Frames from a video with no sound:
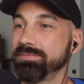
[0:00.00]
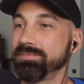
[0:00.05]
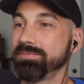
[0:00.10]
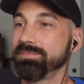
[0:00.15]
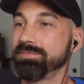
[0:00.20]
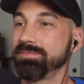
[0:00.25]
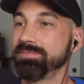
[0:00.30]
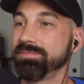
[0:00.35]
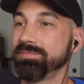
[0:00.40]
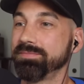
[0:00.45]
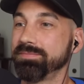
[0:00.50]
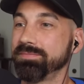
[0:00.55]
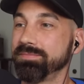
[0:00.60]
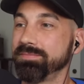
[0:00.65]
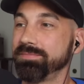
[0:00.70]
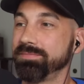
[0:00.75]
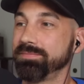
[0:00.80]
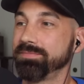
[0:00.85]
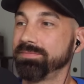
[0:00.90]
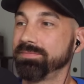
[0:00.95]

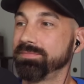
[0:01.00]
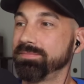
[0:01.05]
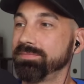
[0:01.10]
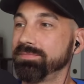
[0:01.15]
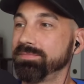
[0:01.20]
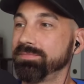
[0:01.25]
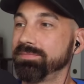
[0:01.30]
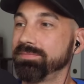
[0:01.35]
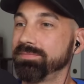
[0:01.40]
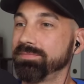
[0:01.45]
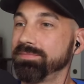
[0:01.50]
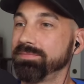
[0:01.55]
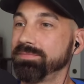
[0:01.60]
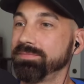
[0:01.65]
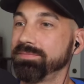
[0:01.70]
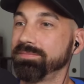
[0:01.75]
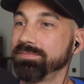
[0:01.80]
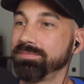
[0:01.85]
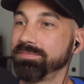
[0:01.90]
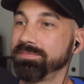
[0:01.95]

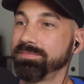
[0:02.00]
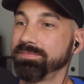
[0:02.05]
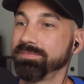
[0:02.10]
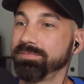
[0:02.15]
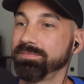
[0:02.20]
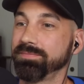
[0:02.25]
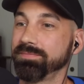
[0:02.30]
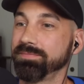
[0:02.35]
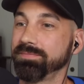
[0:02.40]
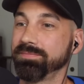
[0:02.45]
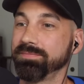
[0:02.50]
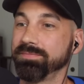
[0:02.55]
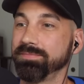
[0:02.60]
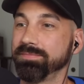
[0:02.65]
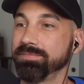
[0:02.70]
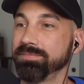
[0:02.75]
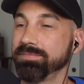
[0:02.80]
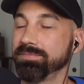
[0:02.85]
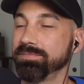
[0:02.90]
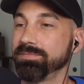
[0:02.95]

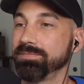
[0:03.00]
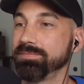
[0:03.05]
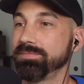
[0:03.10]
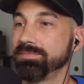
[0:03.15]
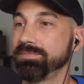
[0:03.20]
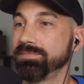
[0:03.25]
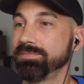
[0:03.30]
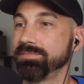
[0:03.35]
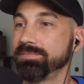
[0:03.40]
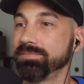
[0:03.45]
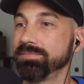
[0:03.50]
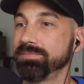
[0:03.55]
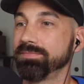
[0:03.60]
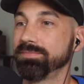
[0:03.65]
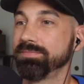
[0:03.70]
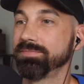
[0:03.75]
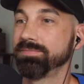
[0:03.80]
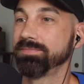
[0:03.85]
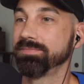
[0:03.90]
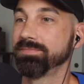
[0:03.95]

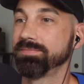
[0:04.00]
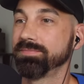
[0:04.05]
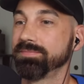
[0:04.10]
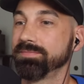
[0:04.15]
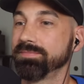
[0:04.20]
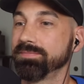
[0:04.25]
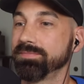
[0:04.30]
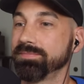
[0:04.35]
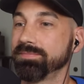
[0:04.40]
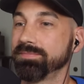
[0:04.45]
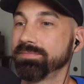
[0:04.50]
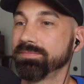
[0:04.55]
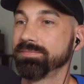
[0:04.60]
No words are spoken by the person on screen.